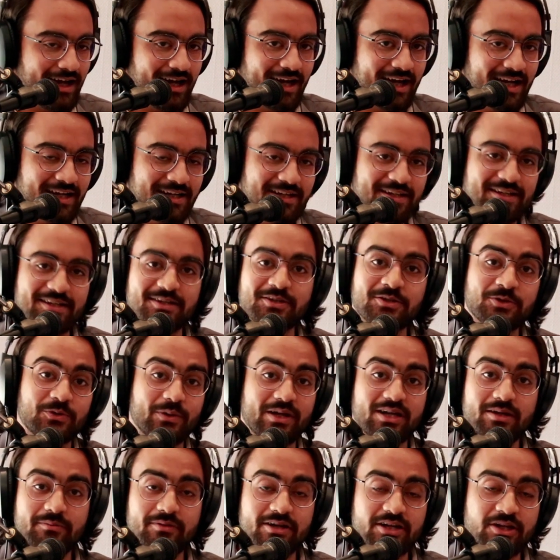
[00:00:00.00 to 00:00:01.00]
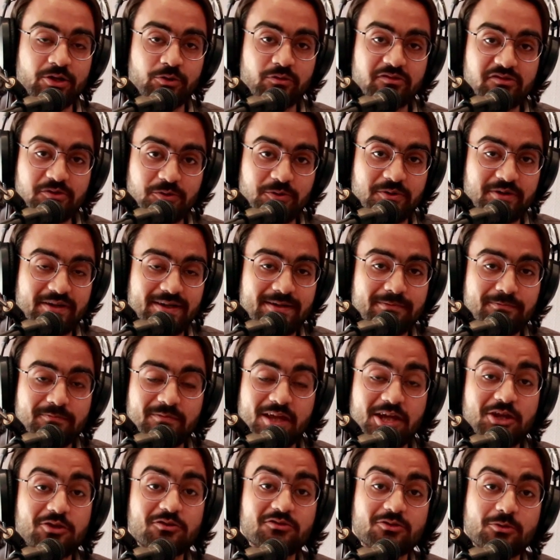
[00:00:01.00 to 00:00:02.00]
And to anybody who's tuned in,
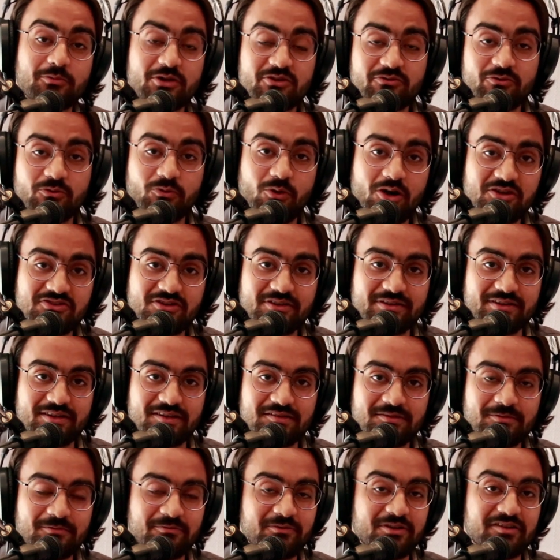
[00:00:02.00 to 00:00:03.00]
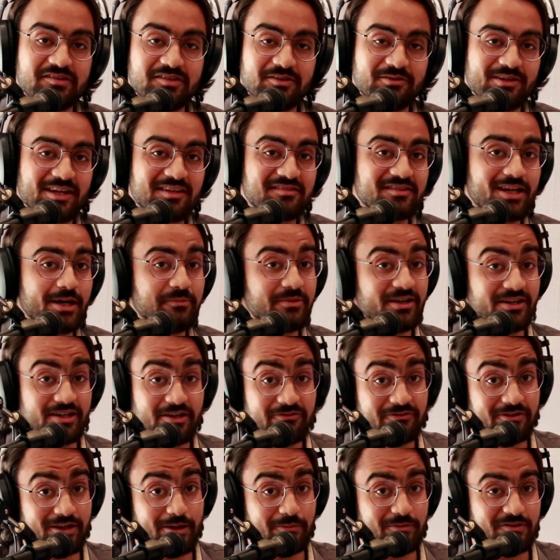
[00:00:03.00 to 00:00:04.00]
thank you so much for watching this. We'll see you next time in a
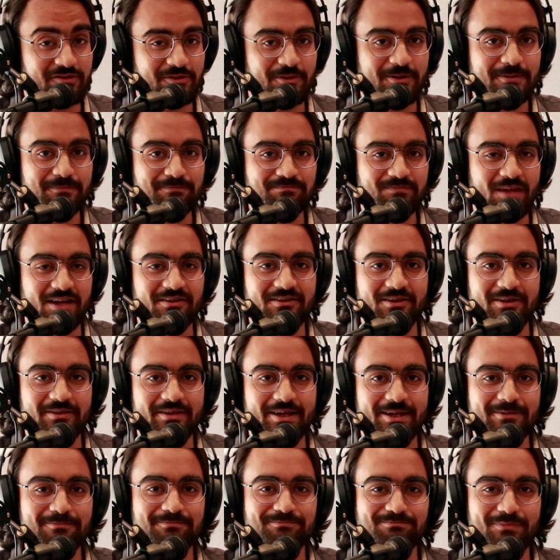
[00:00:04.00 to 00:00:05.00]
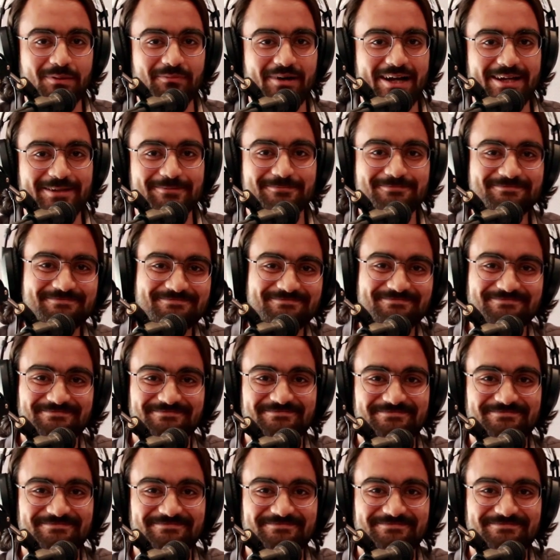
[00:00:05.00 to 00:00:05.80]
different episode. Until then, bye-bye.